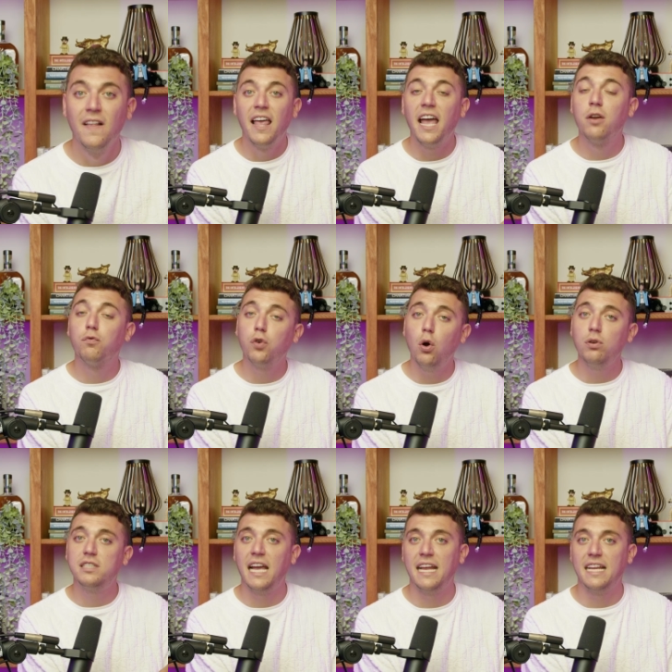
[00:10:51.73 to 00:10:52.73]
and
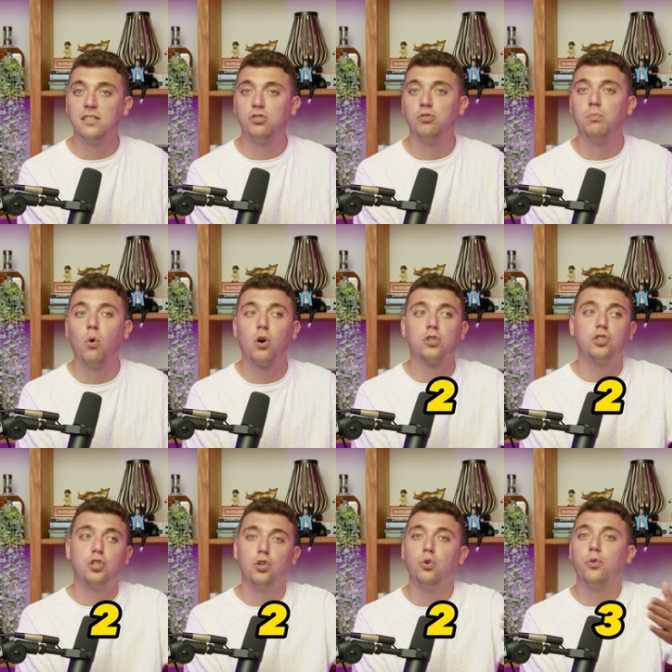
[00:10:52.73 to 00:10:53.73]
rotate into more
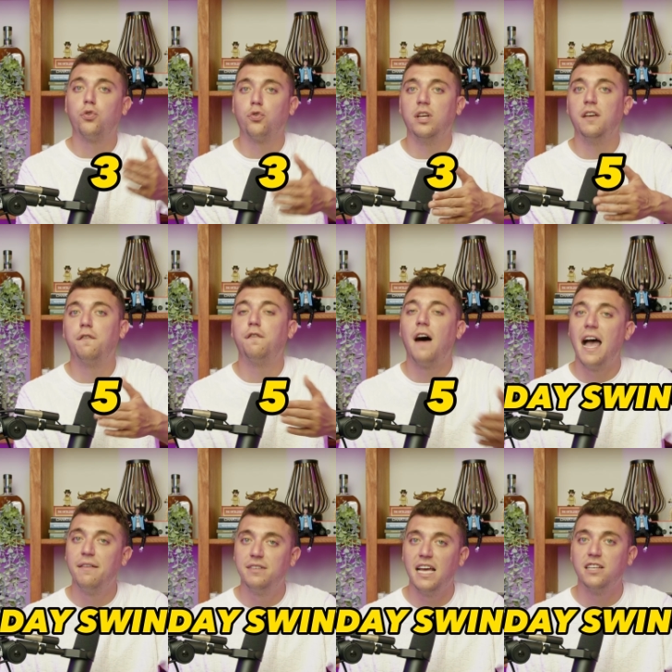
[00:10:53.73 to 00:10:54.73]
2, 3,
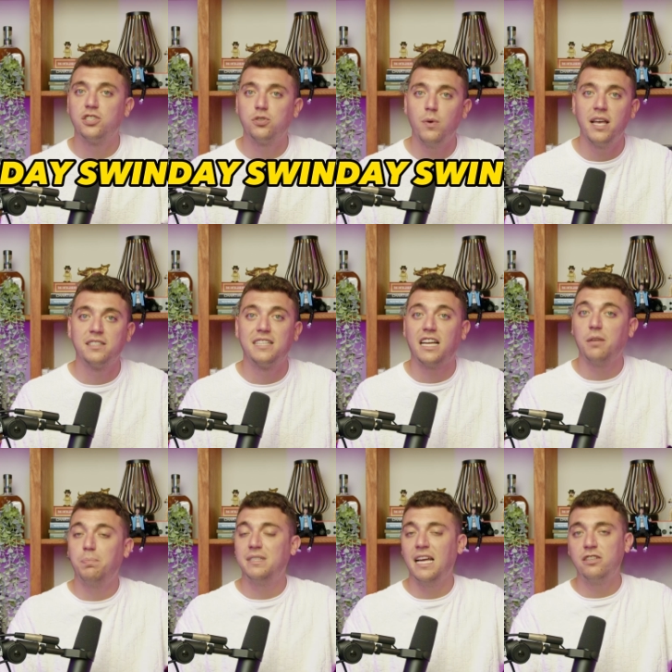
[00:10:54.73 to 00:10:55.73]
5-day swings that could
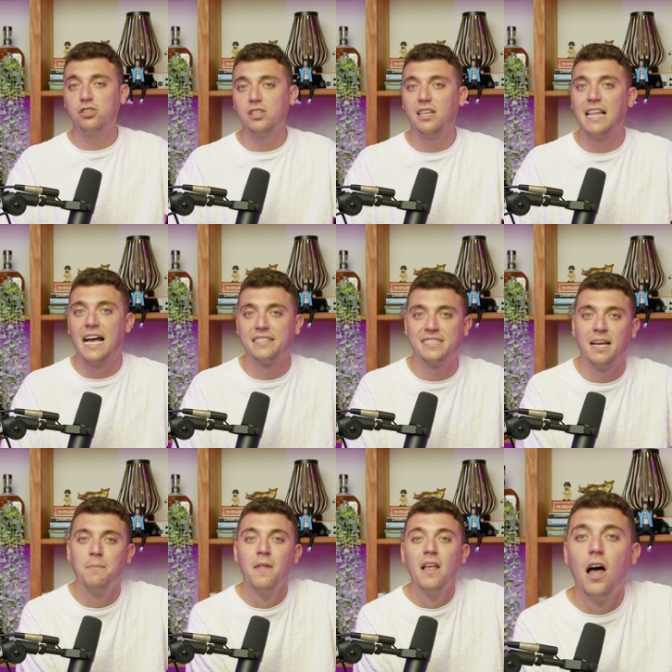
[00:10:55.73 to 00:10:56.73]
potentially last them